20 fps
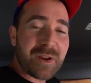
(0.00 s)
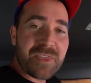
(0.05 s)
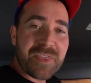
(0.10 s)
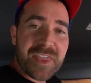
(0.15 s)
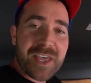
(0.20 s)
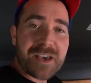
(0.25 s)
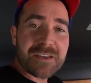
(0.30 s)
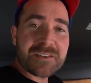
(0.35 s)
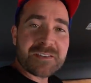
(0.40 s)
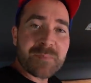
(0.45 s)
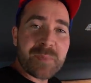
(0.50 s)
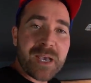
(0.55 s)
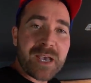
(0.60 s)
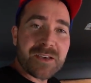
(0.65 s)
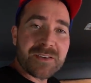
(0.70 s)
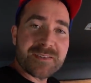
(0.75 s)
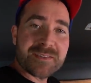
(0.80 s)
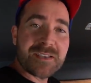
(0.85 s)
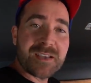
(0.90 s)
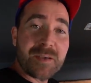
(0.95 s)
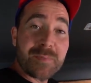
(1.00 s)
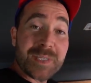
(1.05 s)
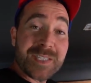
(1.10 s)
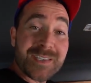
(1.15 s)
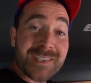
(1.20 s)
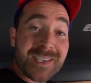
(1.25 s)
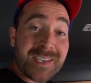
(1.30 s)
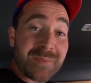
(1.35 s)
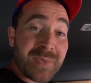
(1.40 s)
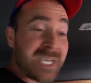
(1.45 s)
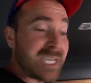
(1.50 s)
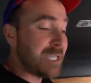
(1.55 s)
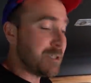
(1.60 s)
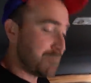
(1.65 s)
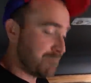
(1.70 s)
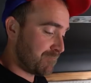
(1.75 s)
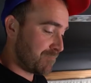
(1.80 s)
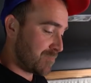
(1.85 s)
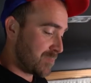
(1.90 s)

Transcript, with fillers: 1,000 miles to come and see me,